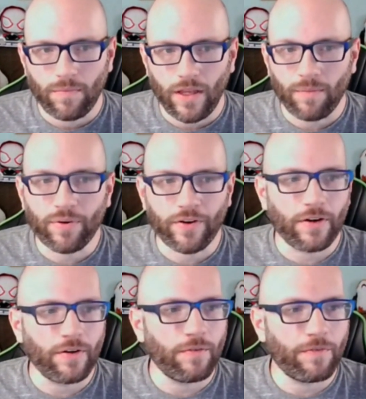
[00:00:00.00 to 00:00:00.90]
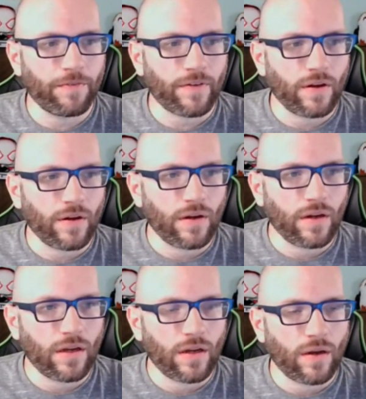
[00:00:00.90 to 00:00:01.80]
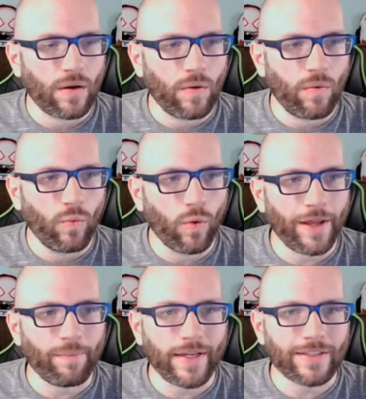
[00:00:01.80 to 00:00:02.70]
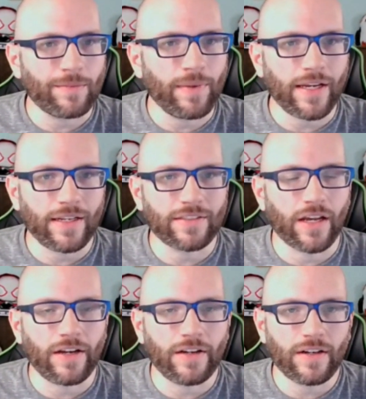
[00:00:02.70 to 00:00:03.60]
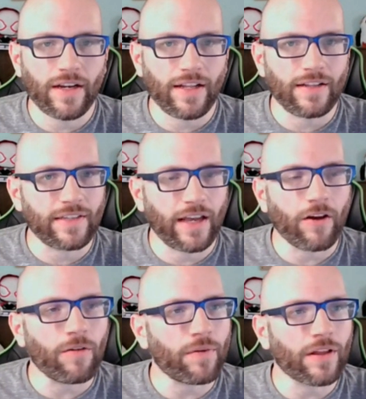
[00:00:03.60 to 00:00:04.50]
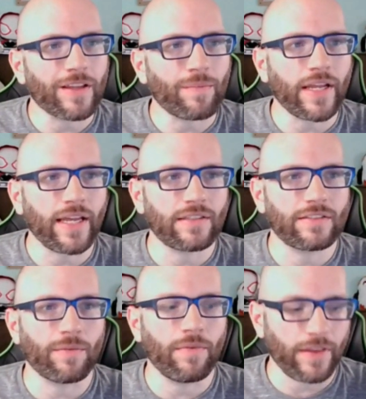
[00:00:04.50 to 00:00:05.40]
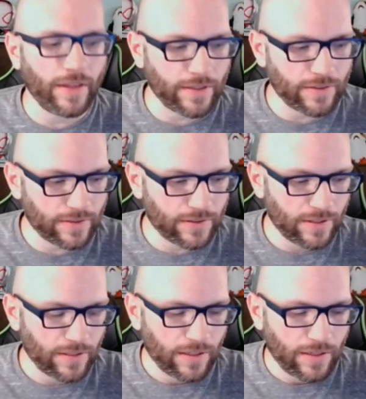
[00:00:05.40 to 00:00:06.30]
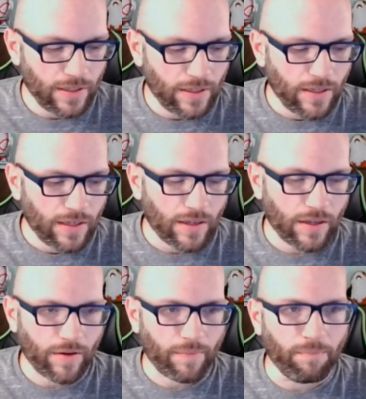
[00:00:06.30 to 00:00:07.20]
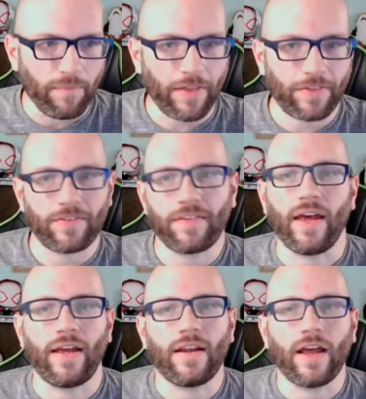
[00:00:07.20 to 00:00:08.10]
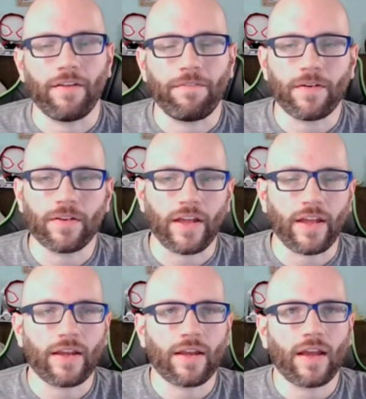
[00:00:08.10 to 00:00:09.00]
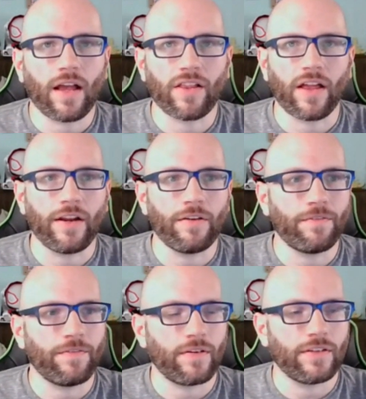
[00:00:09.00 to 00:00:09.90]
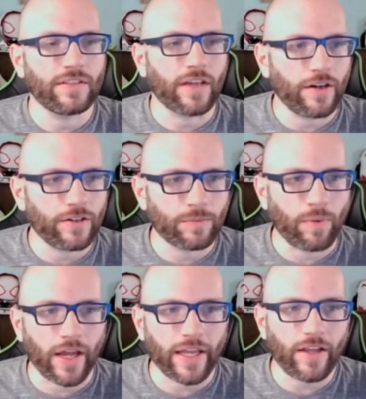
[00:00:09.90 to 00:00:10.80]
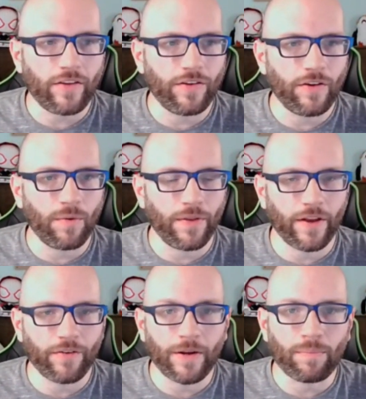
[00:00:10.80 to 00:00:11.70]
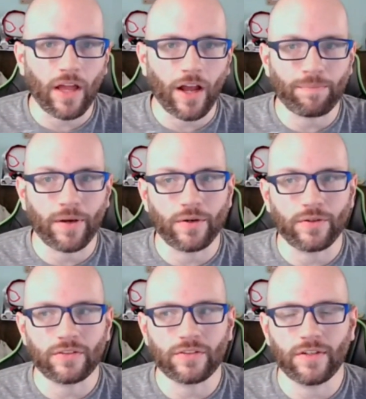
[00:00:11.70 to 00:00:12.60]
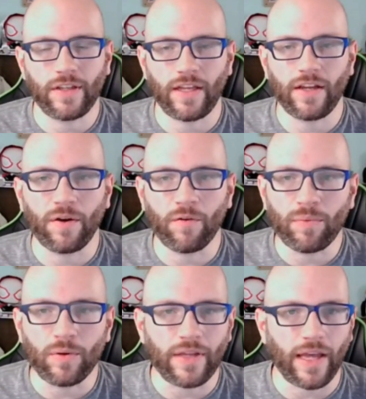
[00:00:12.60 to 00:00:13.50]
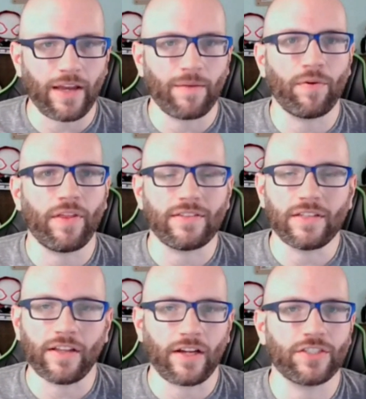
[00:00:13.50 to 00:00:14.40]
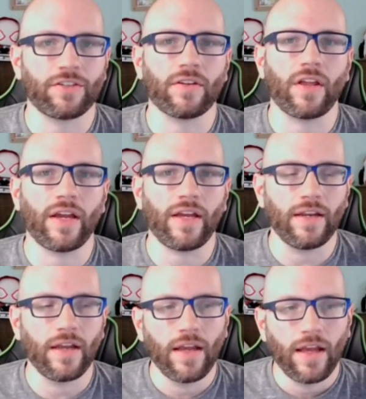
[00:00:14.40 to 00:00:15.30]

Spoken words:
improve what it means to be a designer, and to help eliminate some of these myths that I feel like a lot of designers are buying into when they read a blog post or they go to a boot camp or they see a lecture online,